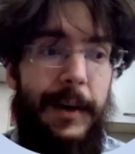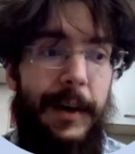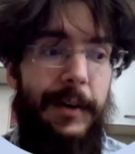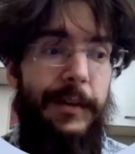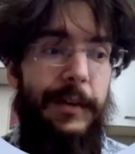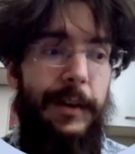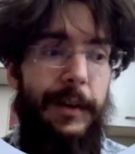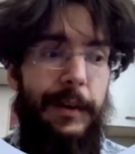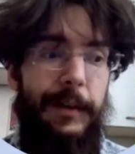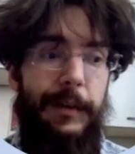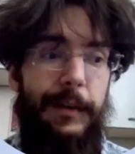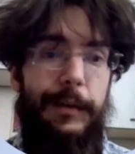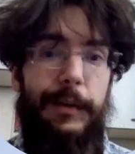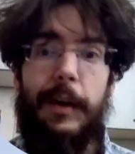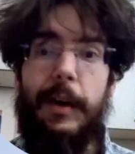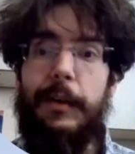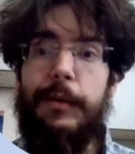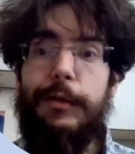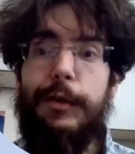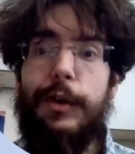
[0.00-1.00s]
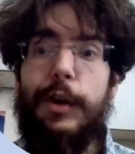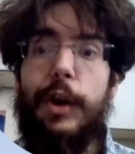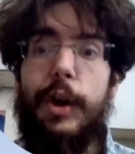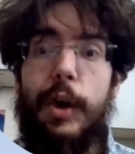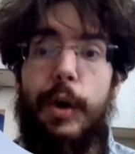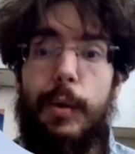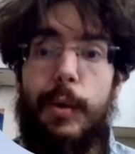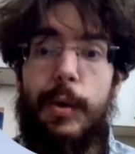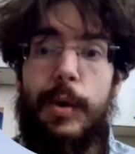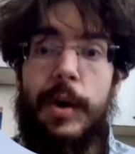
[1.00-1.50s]
There's a
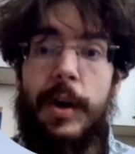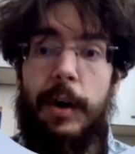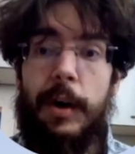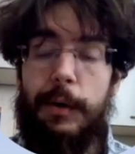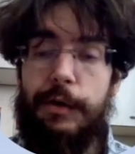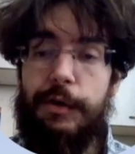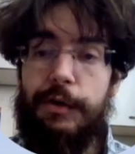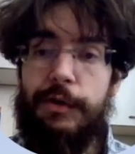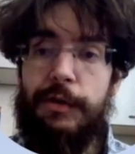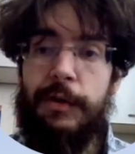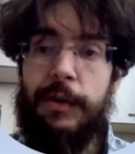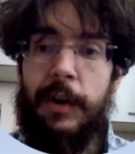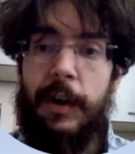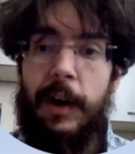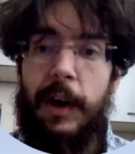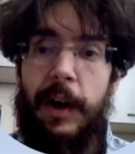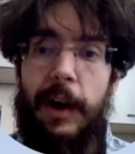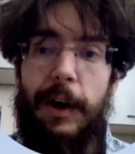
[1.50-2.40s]
skewed notion